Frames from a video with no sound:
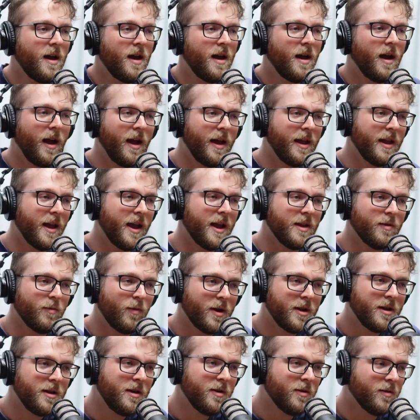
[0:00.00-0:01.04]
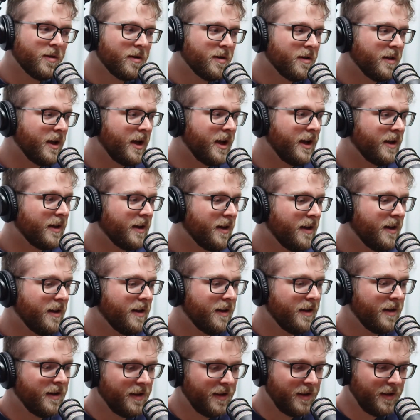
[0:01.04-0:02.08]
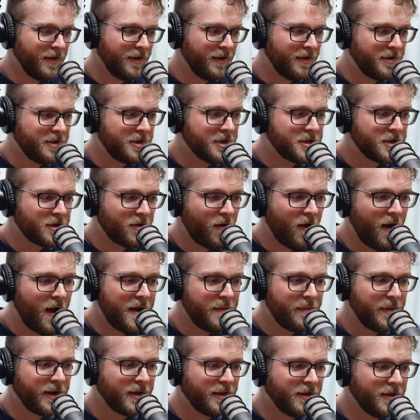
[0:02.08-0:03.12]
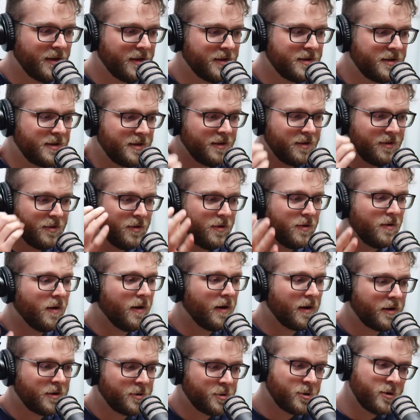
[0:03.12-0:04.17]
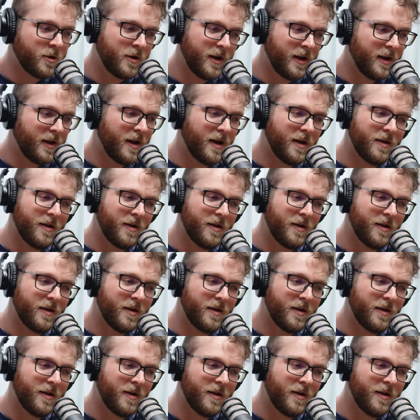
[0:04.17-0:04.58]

and when you were like describing this New York treat,